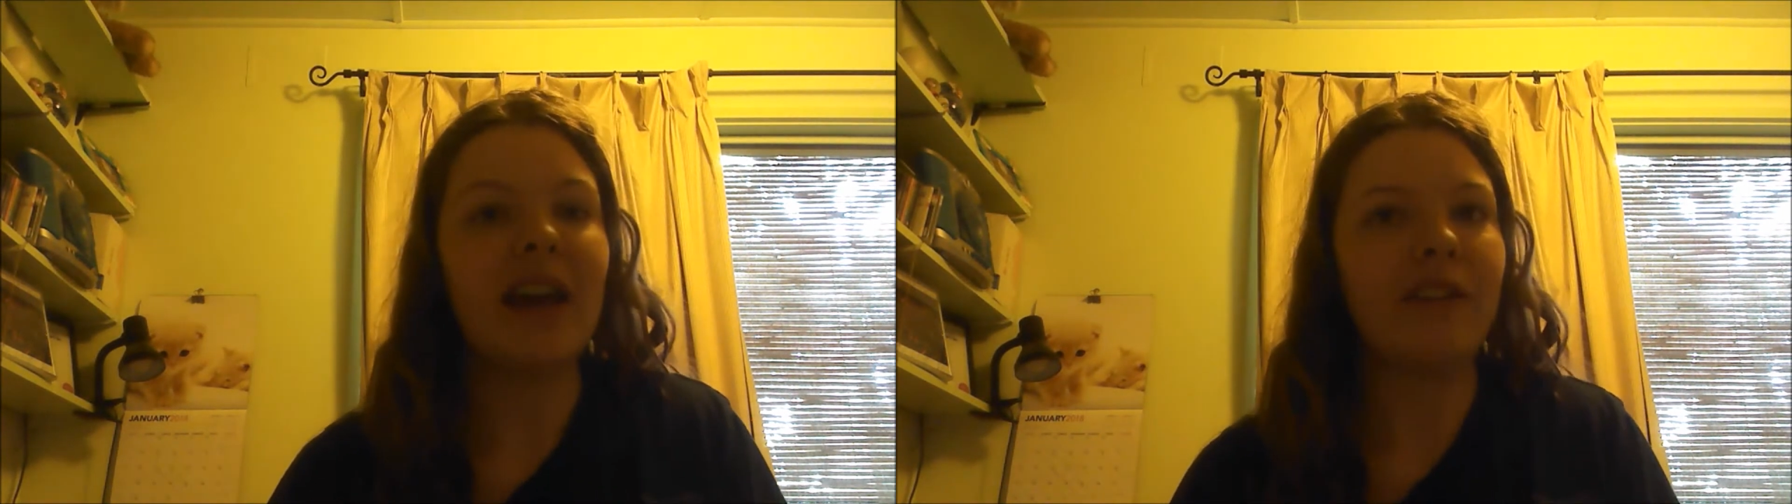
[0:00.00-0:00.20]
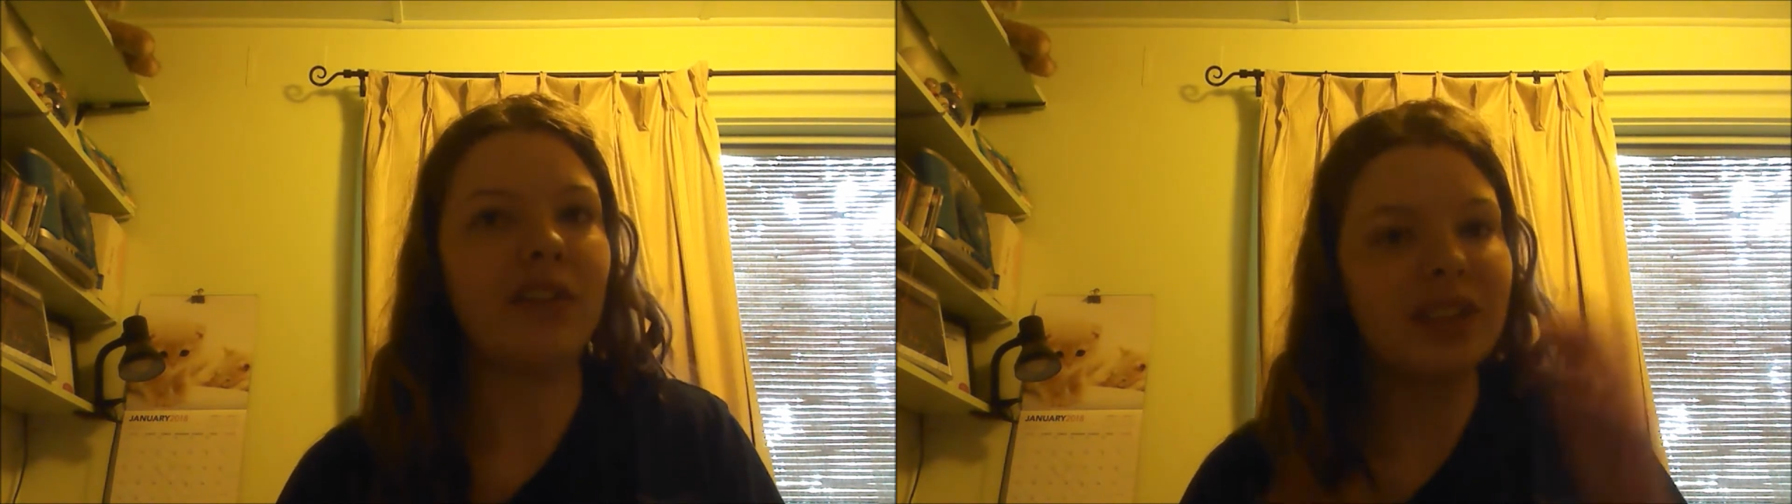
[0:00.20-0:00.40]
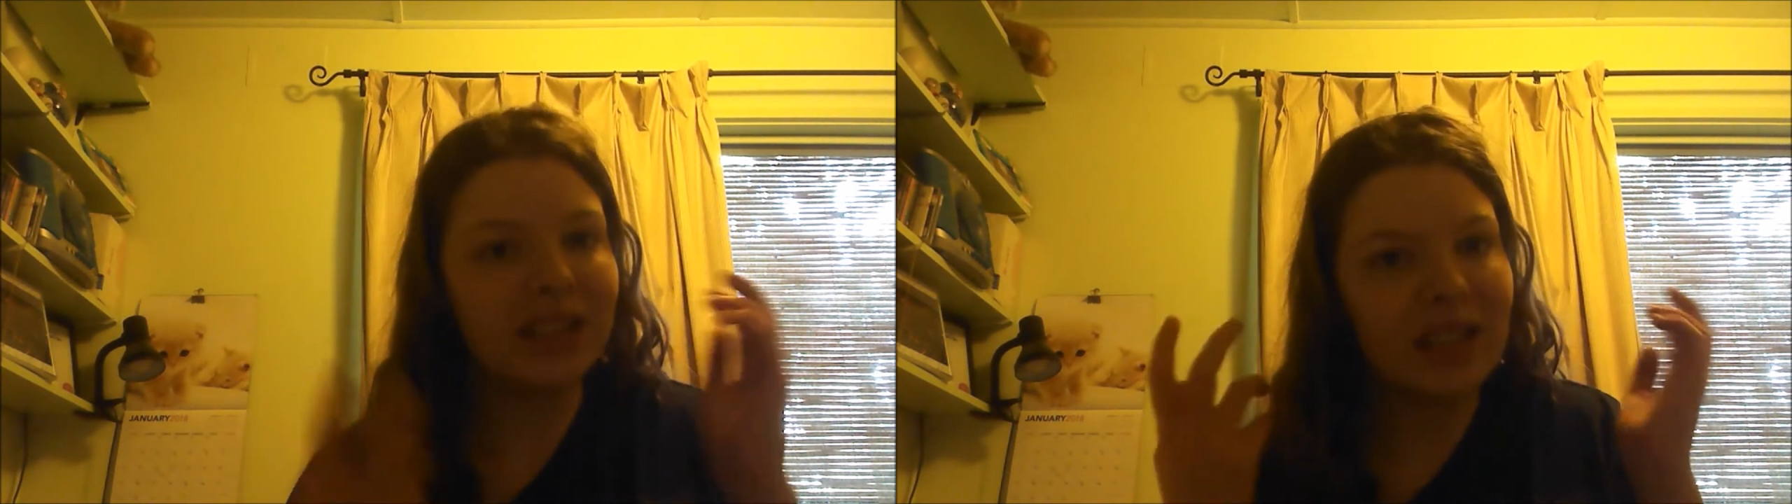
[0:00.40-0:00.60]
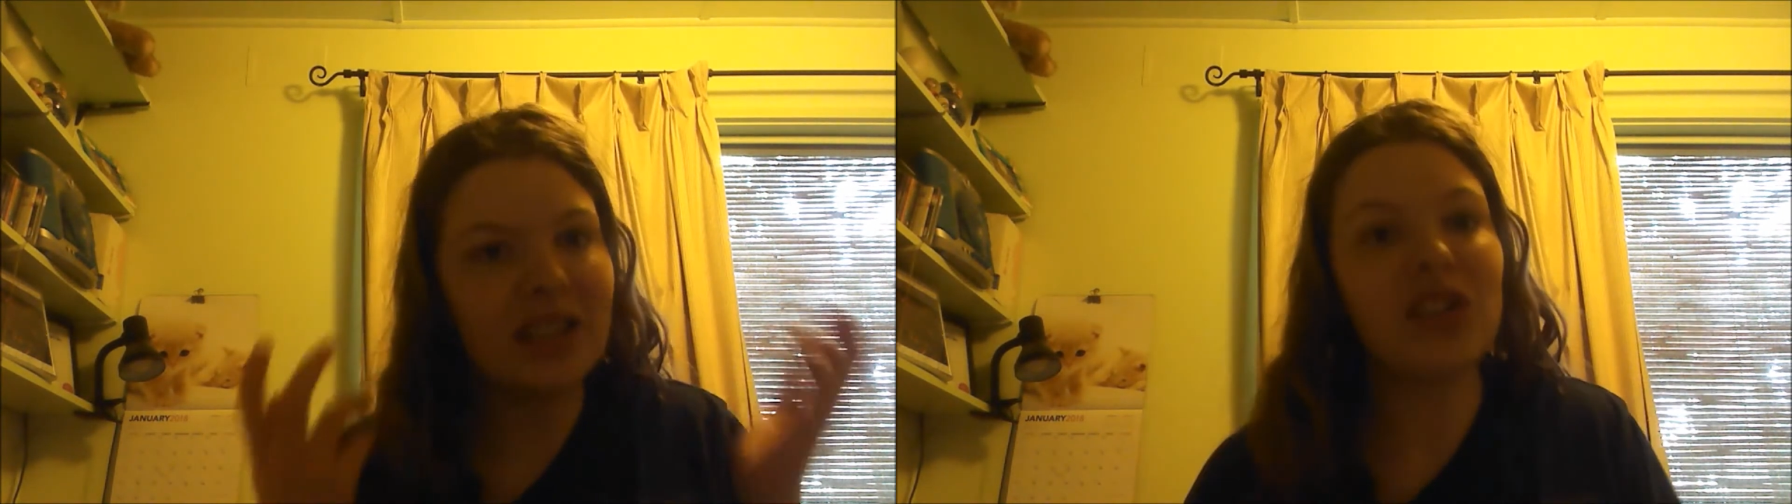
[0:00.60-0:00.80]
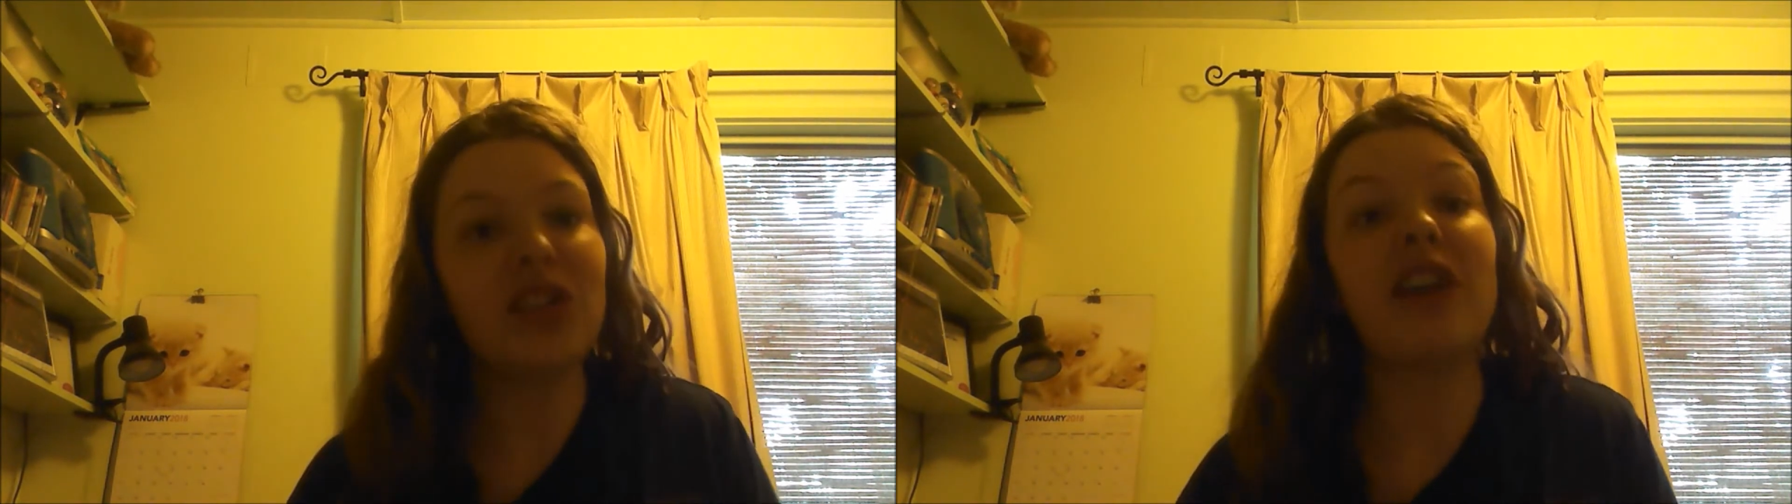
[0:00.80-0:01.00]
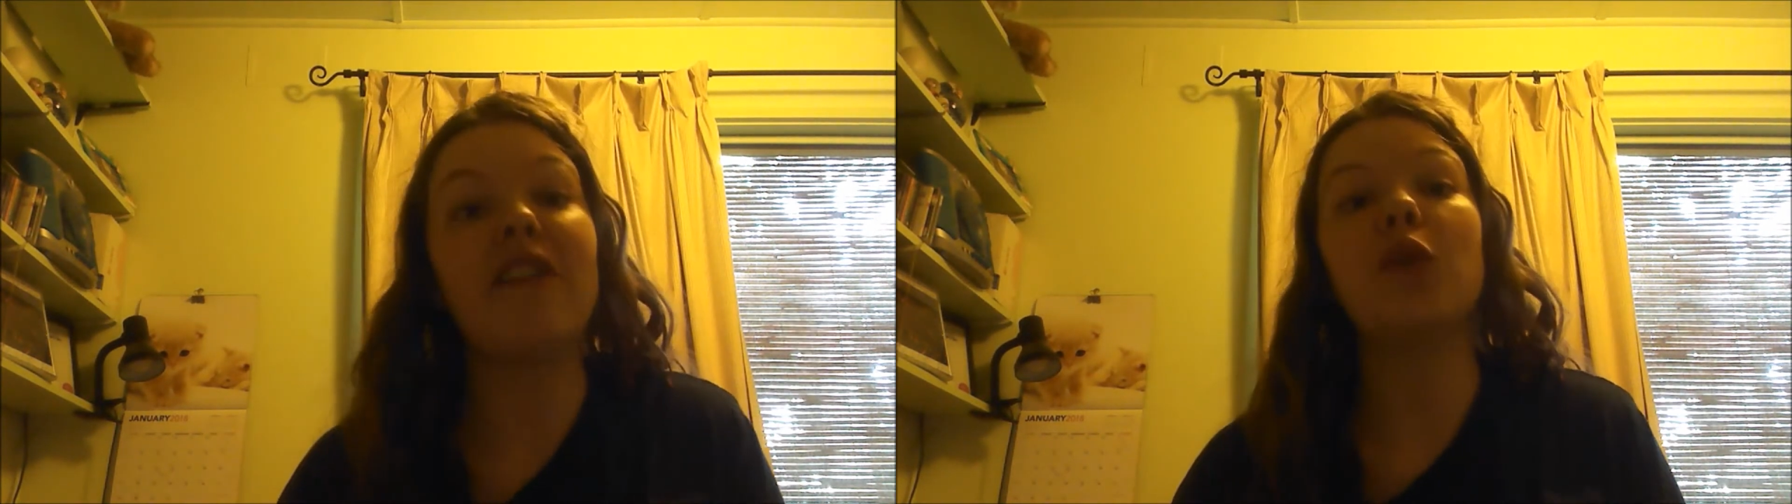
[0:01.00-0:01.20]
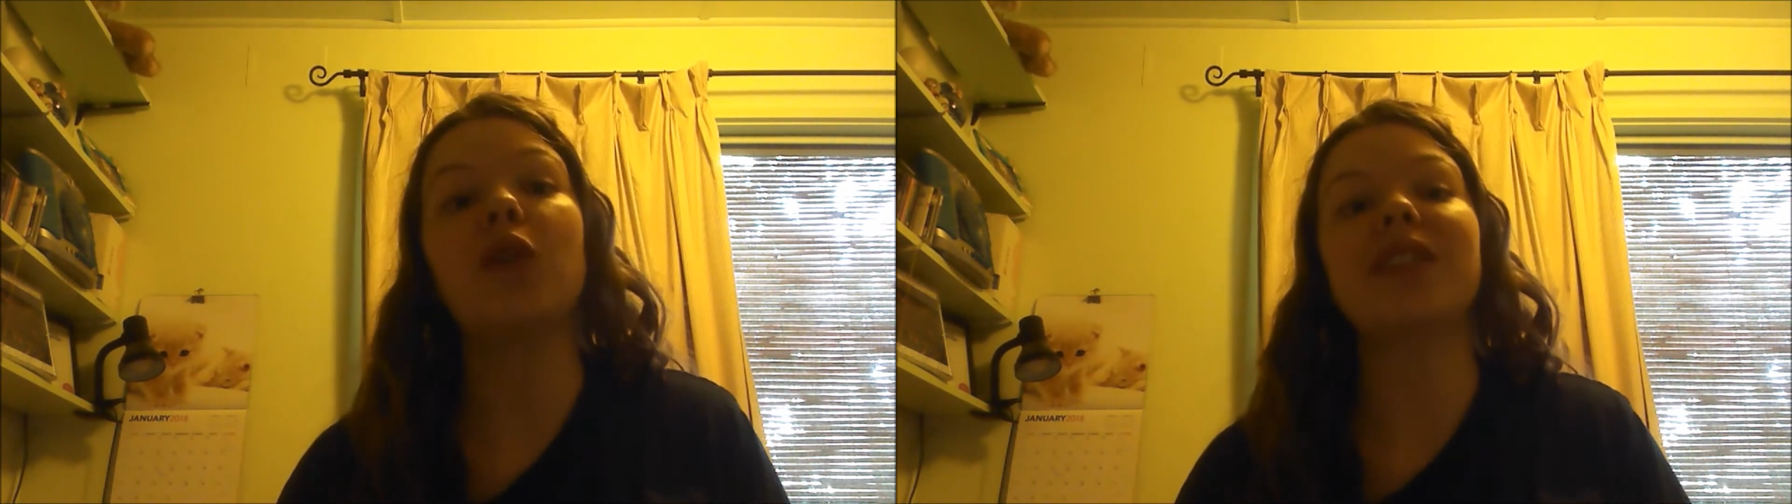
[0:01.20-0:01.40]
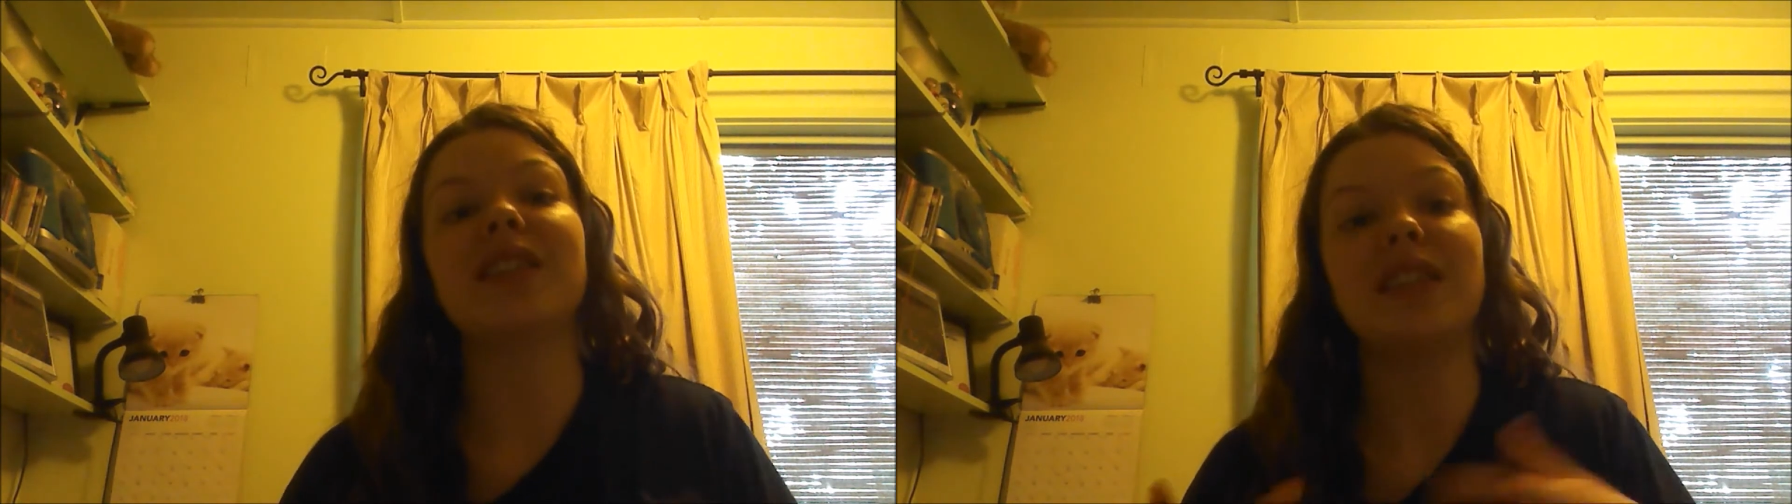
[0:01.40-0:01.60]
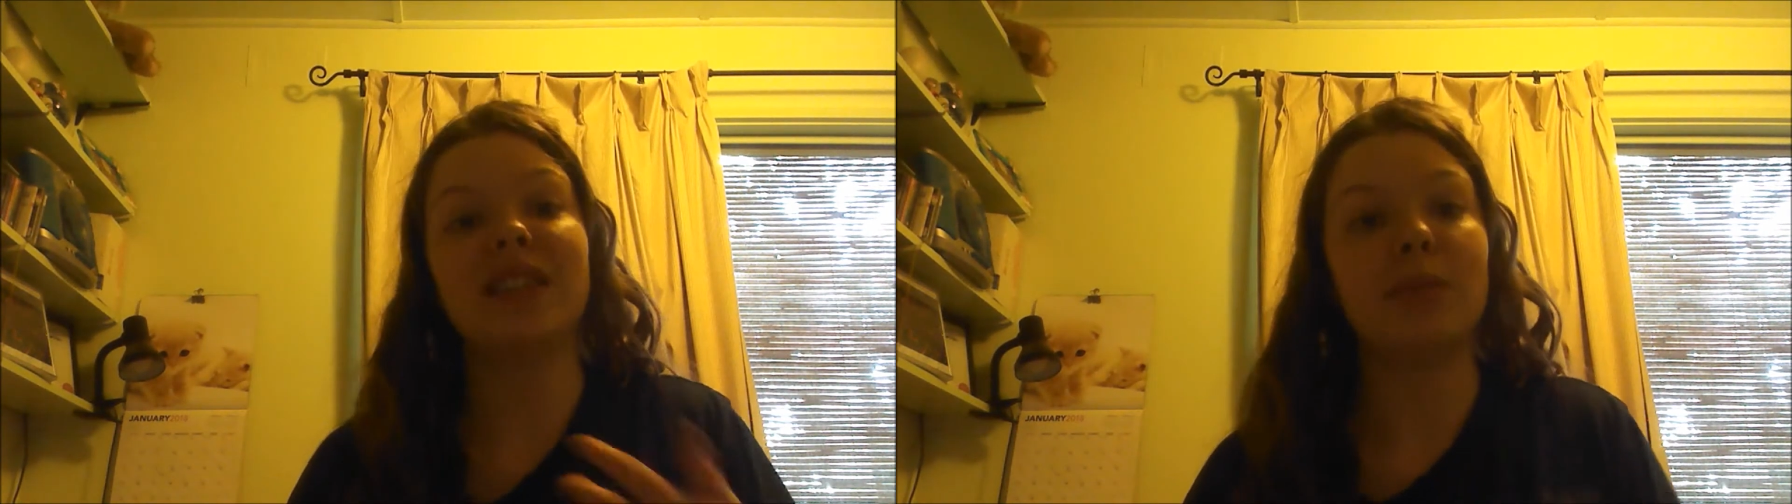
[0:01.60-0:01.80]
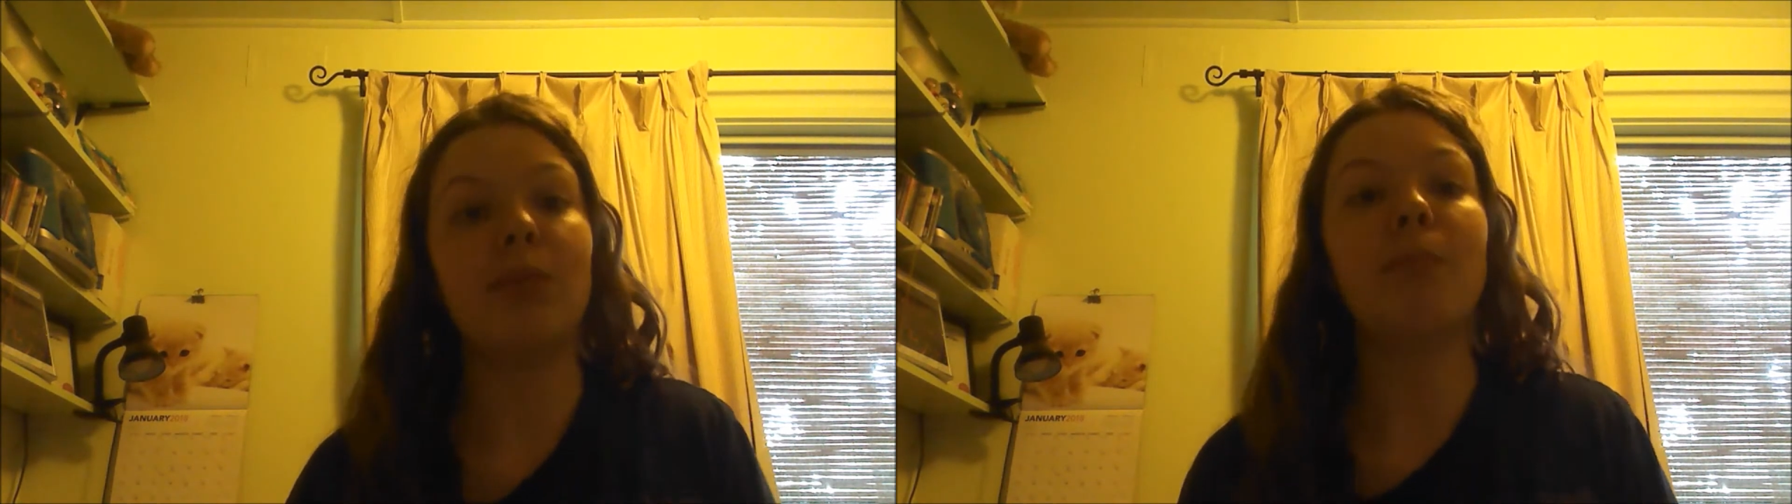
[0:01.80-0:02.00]
I've listened to their
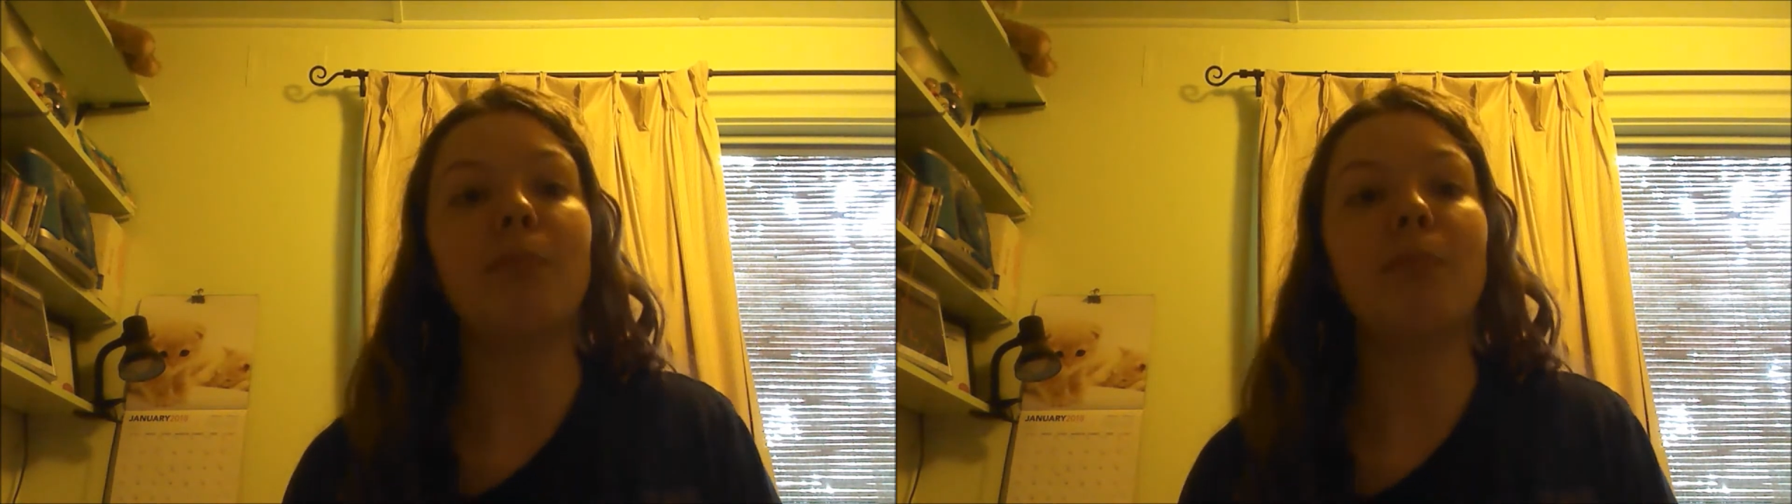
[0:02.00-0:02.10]
voices